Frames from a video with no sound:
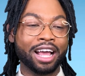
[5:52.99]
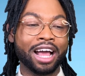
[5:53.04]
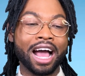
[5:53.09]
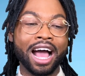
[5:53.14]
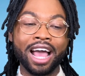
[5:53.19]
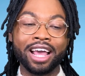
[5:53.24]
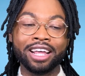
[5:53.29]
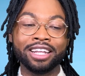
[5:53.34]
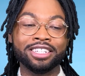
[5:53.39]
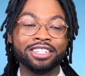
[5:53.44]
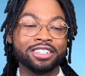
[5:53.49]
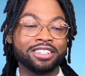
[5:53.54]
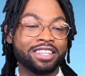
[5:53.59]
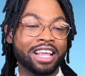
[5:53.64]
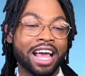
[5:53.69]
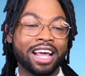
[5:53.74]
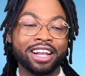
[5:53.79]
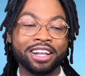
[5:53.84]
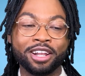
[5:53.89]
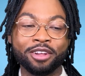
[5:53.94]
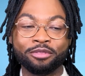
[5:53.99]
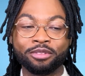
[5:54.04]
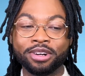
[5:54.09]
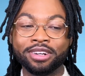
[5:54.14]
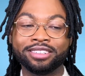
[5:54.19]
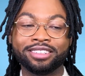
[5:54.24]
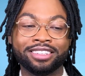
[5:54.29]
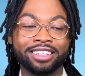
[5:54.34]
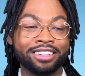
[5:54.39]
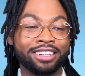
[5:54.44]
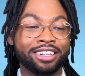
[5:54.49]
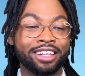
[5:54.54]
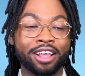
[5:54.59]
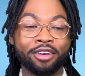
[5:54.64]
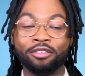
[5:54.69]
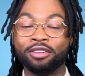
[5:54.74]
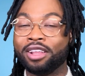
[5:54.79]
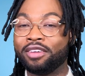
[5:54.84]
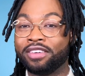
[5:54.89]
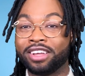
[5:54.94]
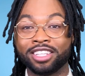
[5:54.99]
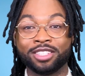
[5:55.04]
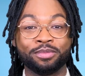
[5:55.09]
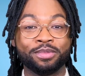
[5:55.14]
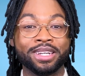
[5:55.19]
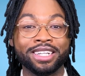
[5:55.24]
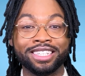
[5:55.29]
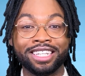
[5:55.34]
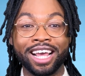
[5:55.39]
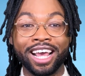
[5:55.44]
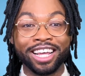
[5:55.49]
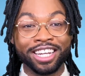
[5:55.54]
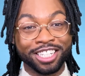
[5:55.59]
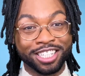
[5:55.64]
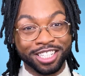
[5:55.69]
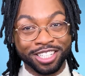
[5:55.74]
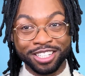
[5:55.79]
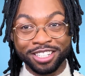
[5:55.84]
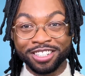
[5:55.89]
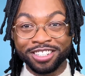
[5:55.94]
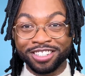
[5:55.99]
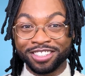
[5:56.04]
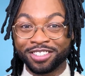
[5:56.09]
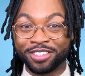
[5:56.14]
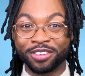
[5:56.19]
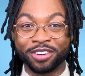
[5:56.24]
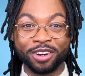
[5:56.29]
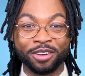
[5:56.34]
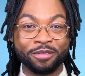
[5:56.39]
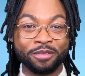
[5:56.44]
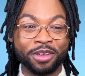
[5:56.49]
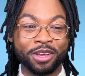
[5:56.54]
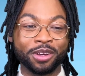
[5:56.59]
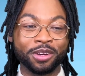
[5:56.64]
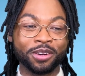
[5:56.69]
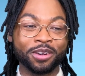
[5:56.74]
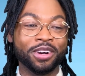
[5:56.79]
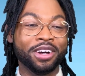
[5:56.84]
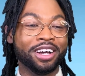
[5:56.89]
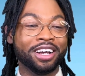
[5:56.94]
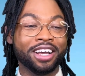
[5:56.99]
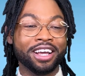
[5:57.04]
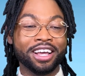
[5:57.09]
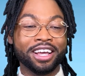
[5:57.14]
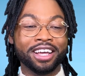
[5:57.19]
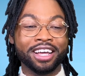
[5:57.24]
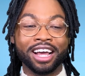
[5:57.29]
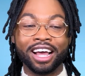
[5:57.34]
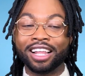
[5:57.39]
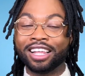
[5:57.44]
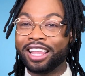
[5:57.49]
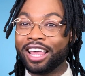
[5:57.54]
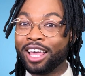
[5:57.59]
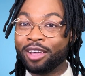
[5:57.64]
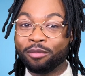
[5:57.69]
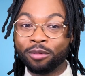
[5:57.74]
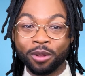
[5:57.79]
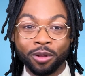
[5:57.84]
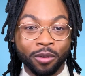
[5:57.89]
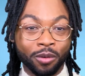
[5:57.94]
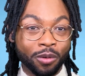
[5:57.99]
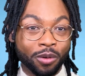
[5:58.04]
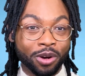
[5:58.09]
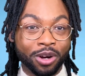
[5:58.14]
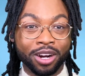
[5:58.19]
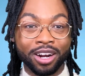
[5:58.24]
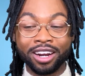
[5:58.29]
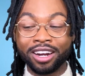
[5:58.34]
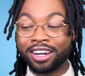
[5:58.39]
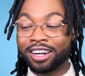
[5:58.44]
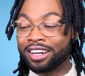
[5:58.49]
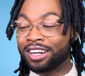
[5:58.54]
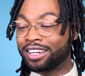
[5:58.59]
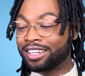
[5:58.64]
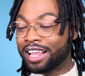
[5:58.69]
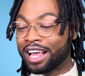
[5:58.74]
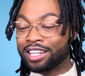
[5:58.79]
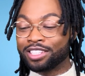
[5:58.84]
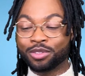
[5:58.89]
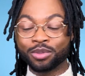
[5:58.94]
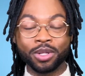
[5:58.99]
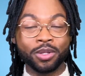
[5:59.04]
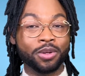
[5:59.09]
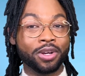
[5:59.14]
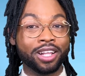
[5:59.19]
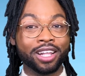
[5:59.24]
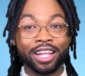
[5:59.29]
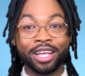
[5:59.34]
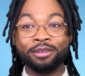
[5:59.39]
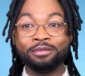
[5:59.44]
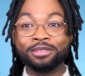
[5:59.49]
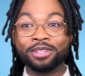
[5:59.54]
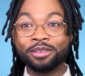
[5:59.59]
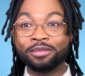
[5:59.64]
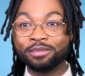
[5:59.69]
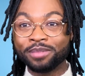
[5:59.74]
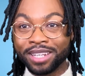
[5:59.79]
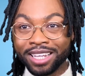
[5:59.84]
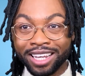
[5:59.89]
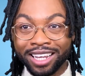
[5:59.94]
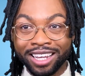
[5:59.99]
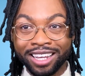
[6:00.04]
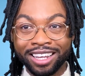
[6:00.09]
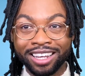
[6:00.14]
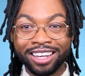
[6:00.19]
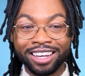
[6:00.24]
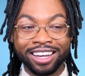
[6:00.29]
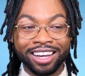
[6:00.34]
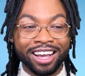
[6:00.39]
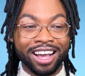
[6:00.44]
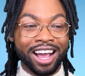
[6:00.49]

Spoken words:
I just had a different level of expectations from you. A label whore, that's what you claim to be.